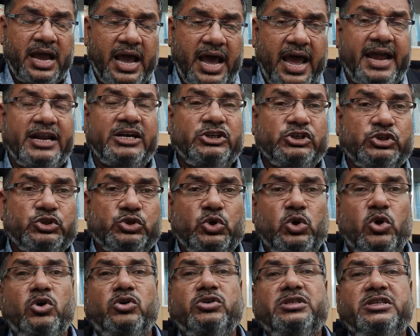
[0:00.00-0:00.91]
and
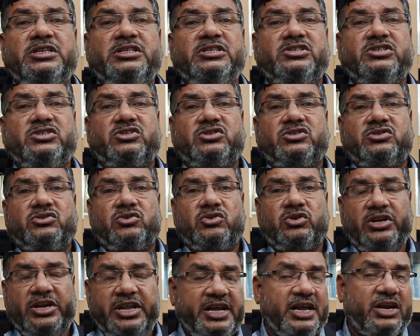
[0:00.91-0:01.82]
show this
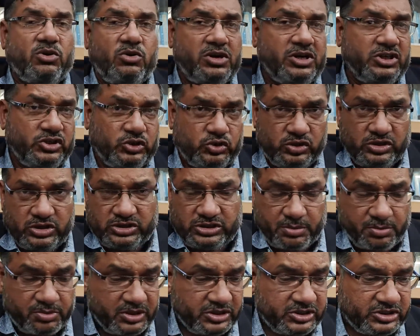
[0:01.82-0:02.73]
legal notice to the
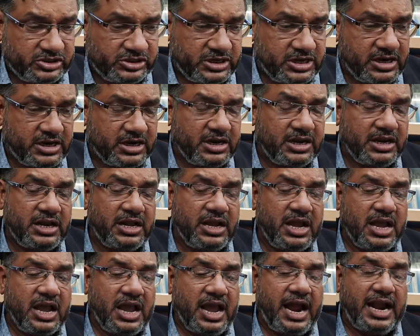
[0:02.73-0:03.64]
sub-registrar
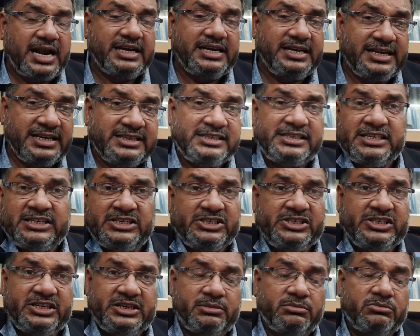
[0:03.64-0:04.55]
and
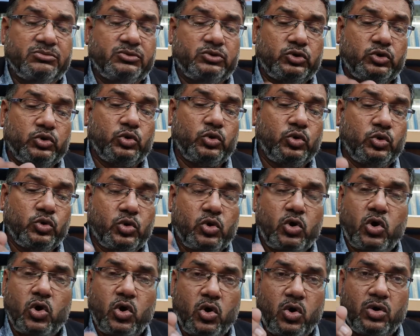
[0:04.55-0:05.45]
insist him to
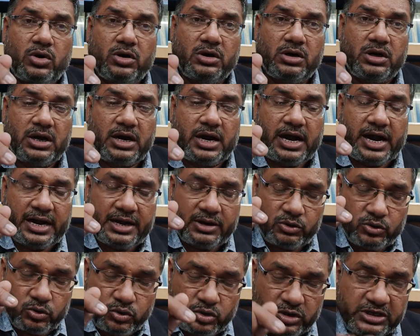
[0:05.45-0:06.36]
go
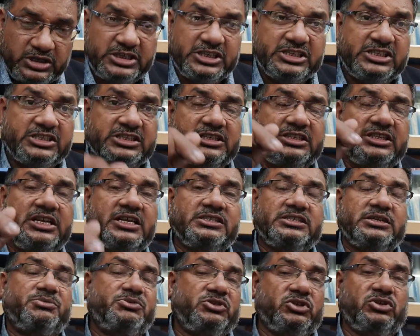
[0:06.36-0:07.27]
and to register their
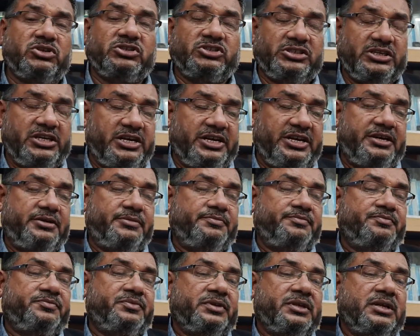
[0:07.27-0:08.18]
subsequent sale deed.
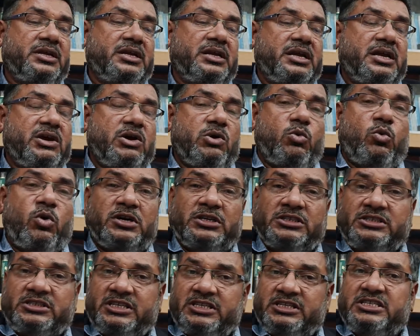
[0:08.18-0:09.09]

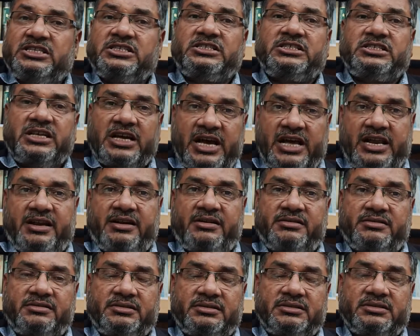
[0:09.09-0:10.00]
Once this is
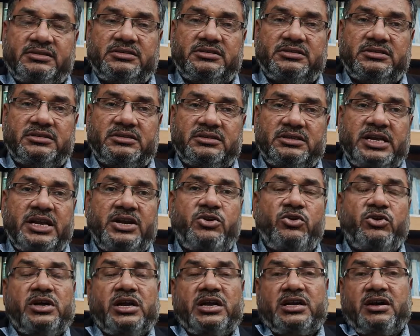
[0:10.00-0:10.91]
done, then
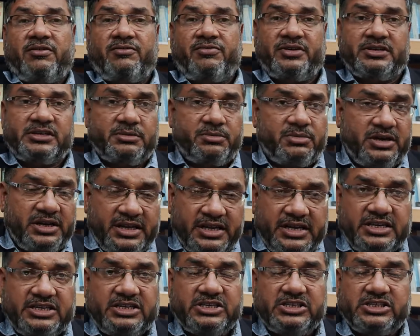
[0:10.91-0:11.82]
you can comfortably
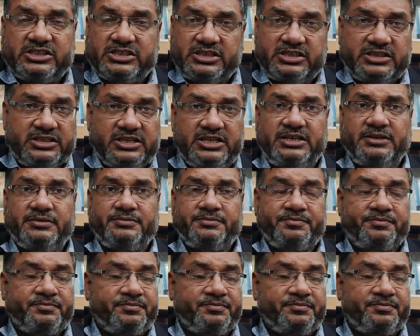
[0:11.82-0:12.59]
register the